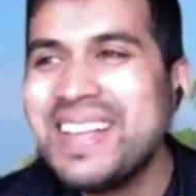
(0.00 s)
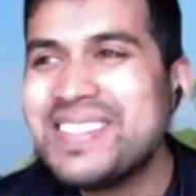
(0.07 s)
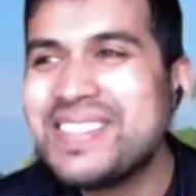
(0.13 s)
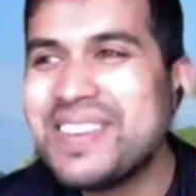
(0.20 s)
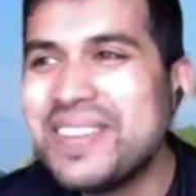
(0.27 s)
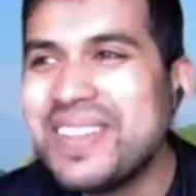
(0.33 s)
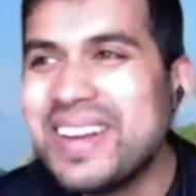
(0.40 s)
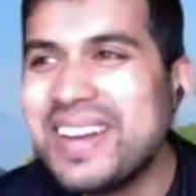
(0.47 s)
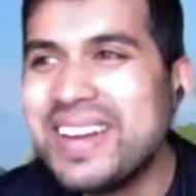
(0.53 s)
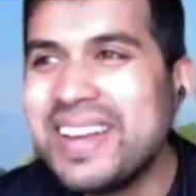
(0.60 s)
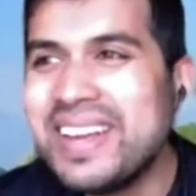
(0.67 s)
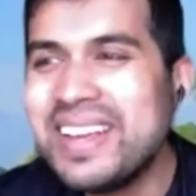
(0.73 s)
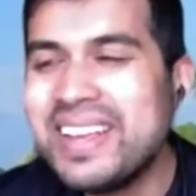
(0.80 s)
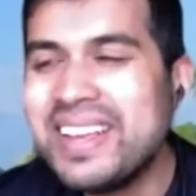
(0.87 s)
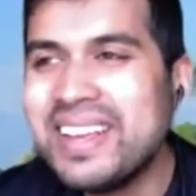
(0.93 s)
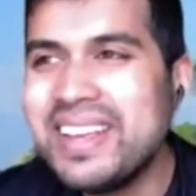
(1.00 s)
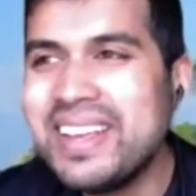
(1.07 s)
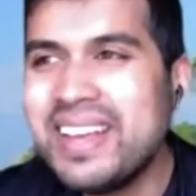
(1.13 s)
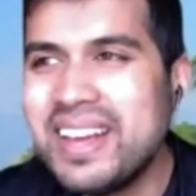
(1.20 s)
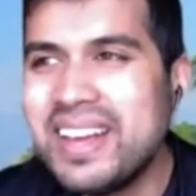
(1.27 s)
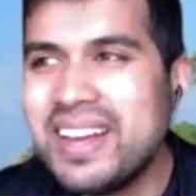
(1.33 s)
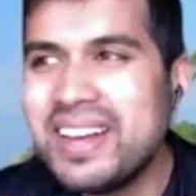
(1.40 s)
So like
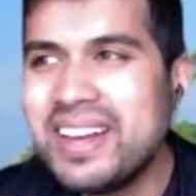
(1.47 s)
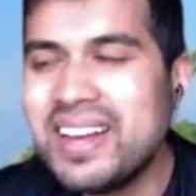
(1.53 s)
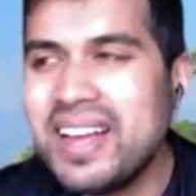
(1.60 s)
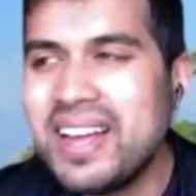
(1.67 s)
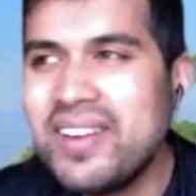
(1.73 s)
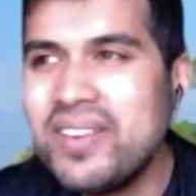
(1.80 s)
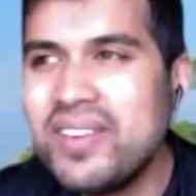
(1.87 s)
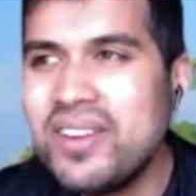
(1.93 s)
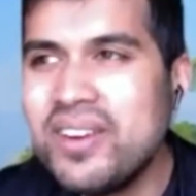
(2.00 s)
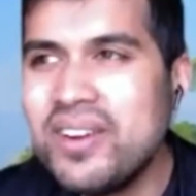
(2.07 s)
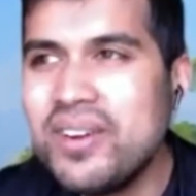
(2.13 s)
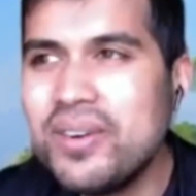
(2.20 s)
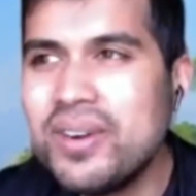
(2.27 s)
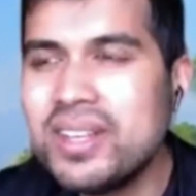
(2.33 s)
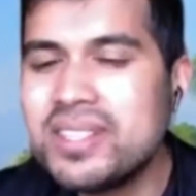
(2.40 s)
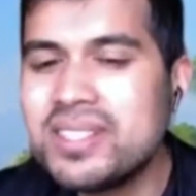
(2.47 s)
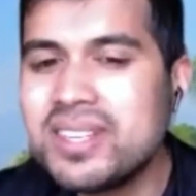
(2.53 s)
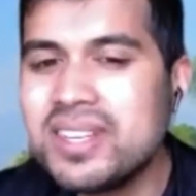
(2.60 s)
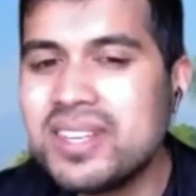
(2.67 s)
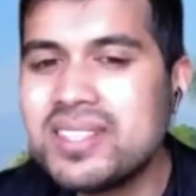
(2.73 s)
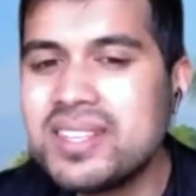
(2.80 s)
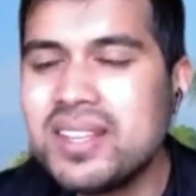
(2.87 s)
yeah, I don't know, it's
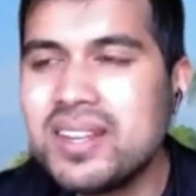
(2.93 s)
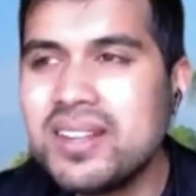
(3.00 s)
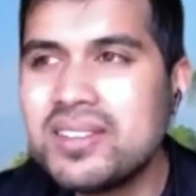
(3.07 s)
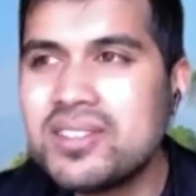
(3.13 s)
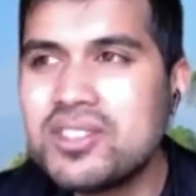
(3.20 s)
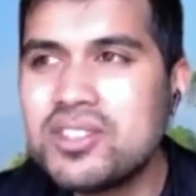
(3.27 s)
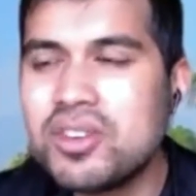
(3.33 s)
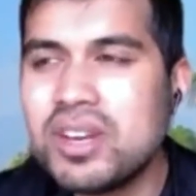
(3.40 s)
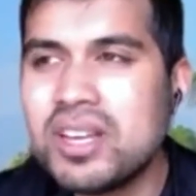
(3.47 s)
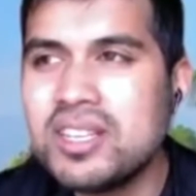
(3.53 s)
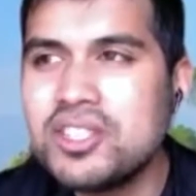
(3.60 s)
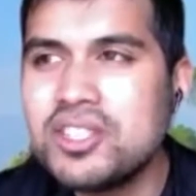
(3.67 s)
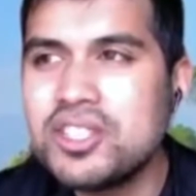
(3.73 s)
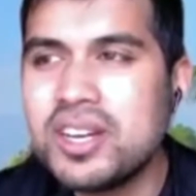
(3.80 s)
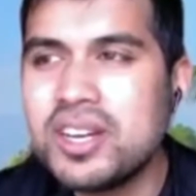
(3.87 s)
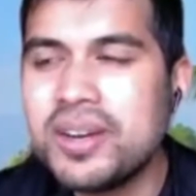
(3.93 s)
a little strange